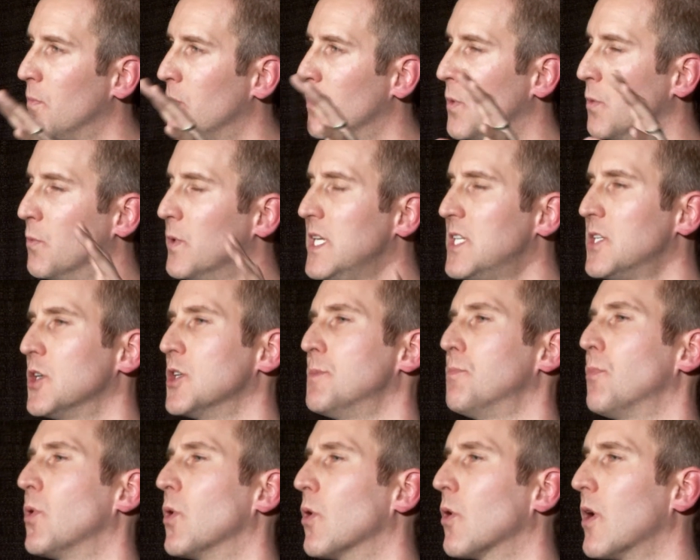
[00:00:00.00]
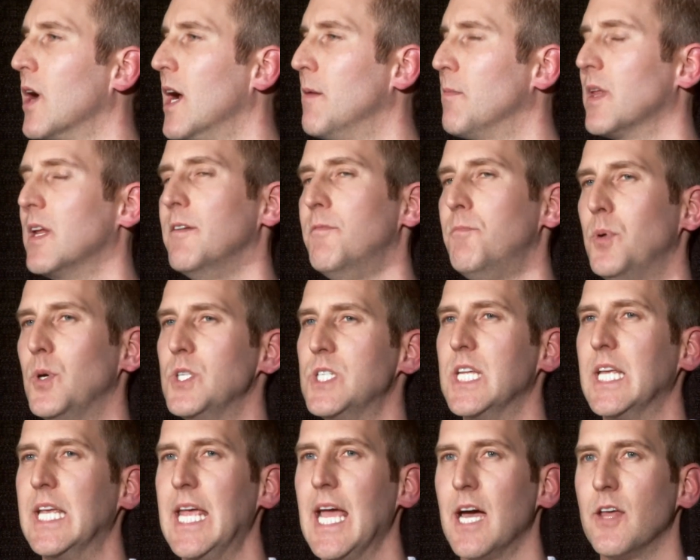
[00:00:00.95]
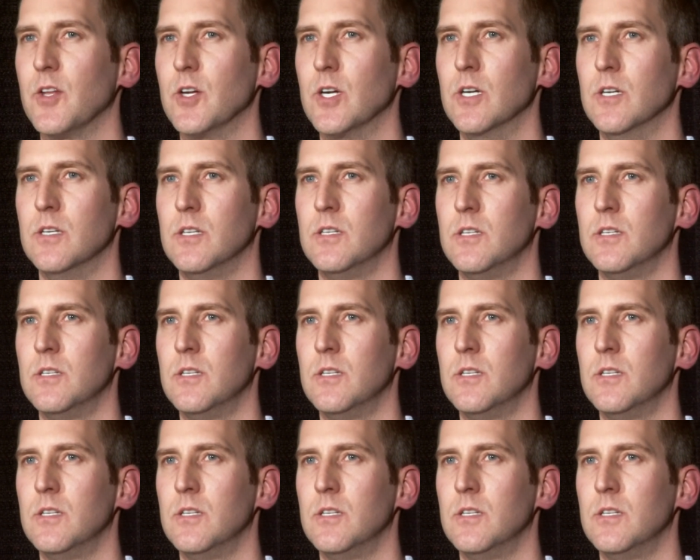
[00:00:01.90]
the research program that I've put together